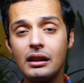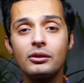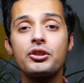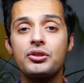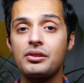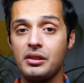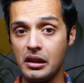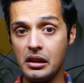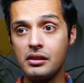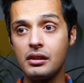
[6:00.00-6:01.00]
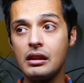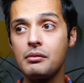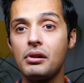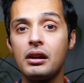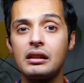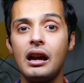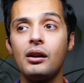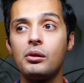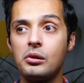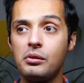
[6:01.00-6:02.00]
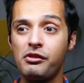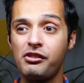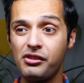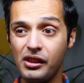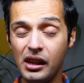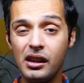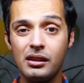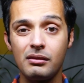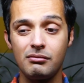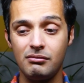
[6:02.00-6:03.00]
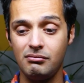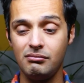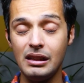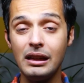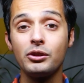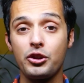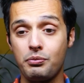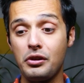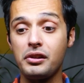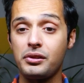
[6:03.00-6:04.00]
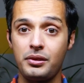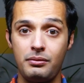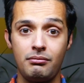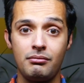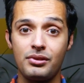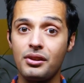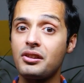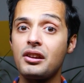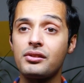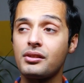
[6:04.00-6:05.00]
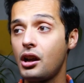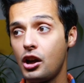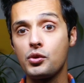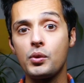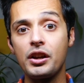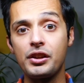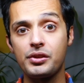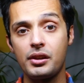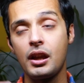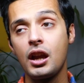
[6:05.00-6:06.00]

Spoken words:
English is easy, but our thick English books suggest otherwise.